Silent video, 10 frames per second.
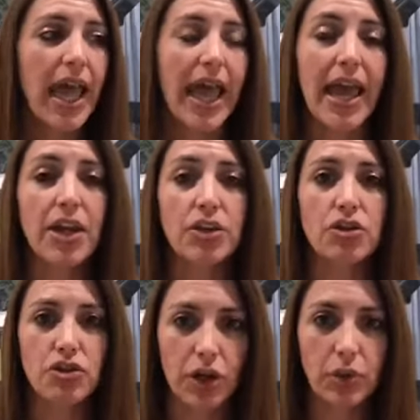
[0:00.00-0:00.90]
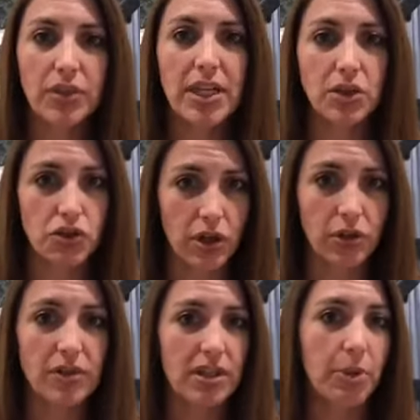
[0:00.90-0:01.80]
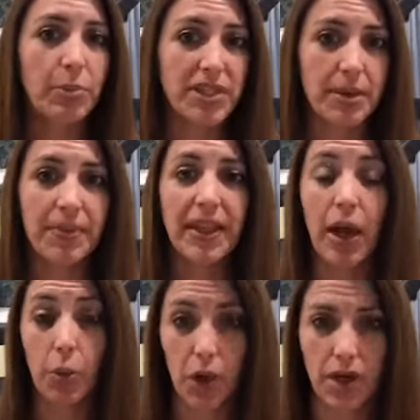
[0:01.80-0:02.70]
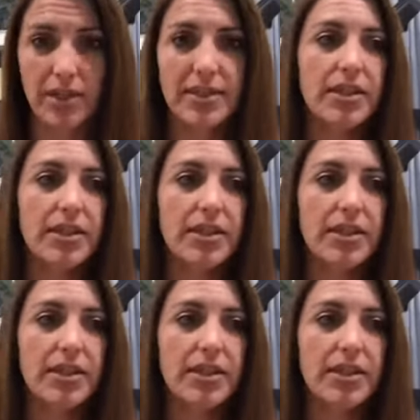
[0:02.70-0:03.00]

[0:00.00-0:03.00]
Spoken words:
and struggled to come up with something that works.